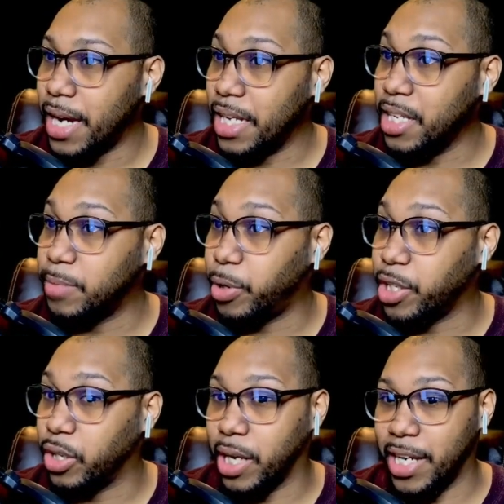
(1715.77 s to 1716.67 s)
is pretty
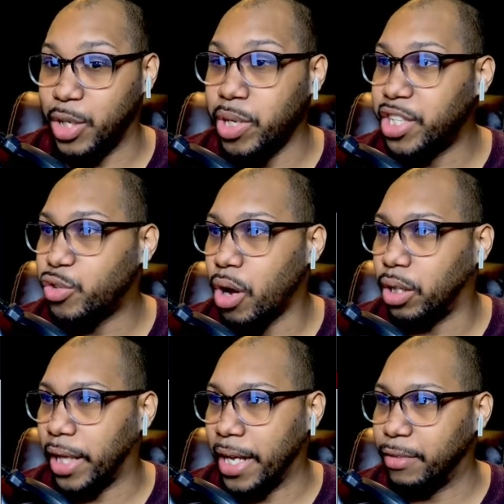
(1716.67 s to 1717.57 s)
good. I do need to draw a
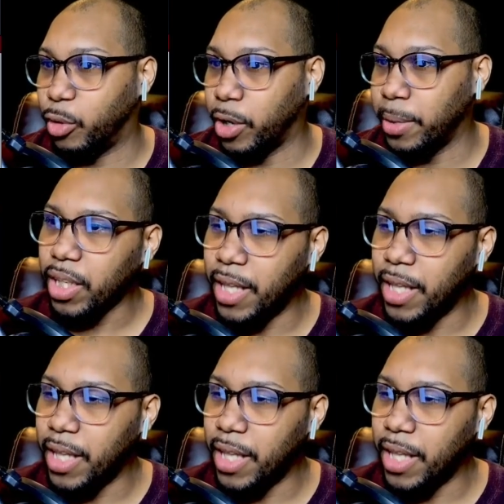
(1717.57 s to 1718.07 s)
land for it.